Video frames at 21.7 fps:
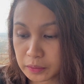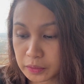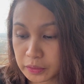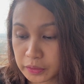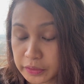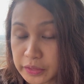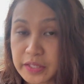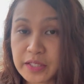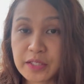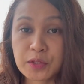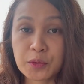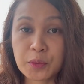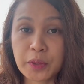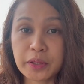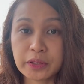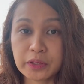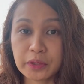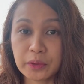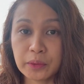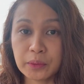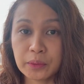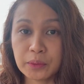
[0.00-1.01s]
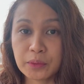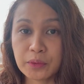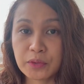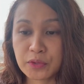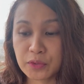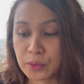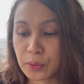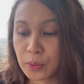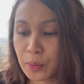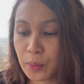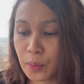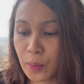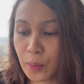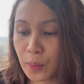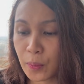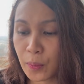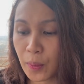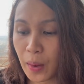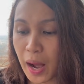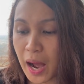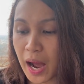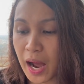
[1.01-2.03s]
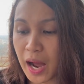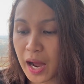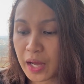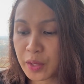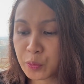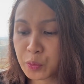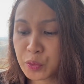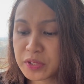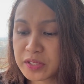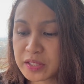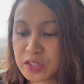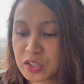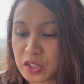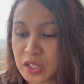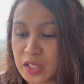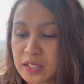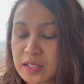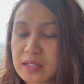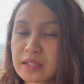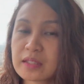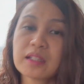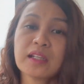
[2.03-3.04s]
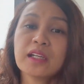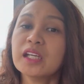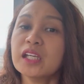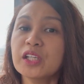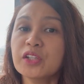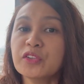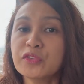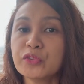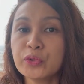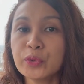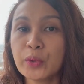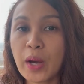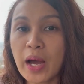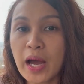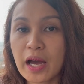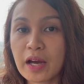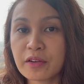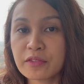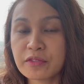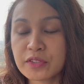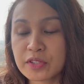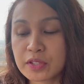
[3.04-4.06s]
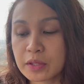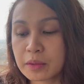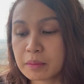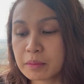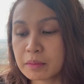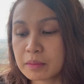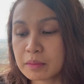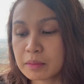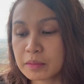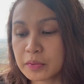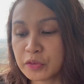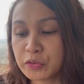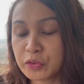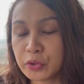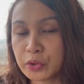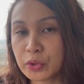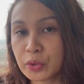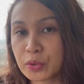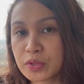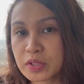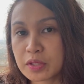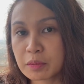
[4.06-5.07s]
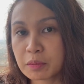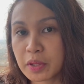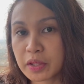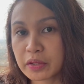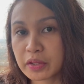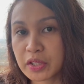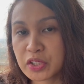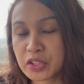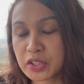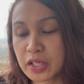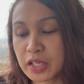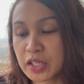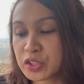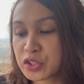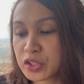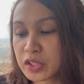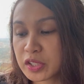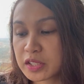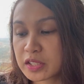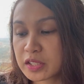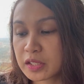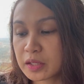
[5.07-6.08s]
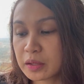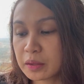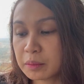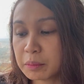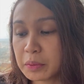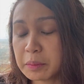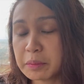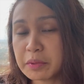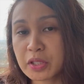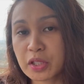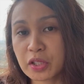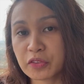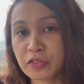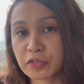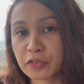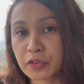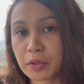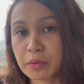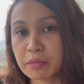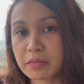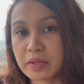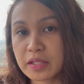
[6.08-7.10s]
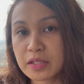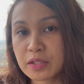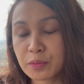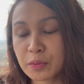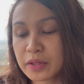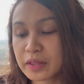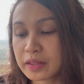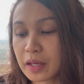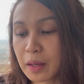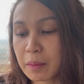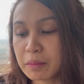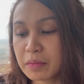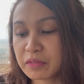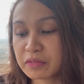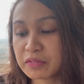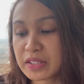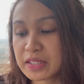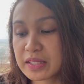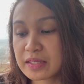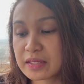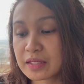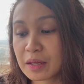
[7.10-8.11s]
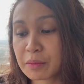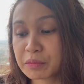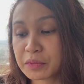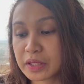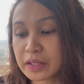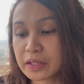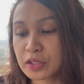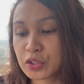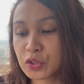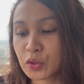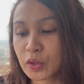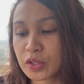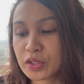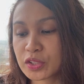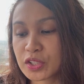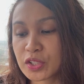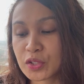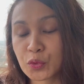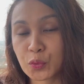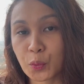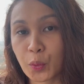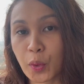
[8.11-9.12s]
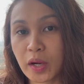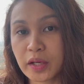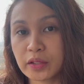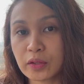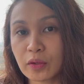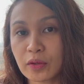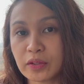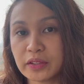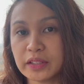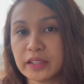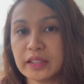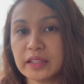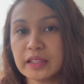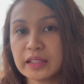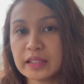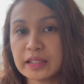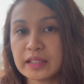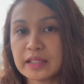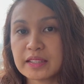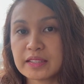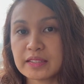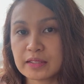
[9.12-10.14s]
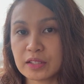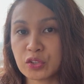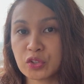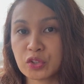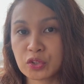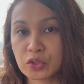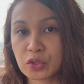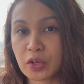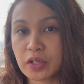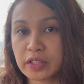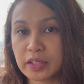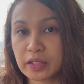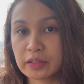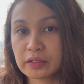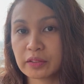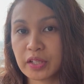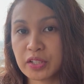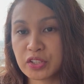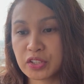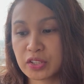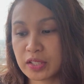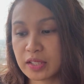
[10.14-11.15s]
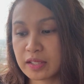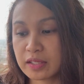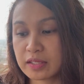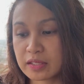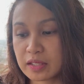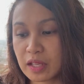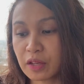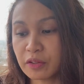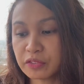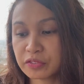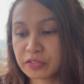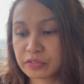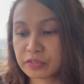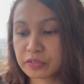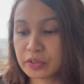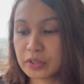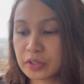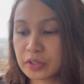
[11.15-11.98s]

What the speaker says: This is quite new, so I would suggest if you know some migration agents, maybe confirm this with them if this is something that you can just write on the statutory declaration itself.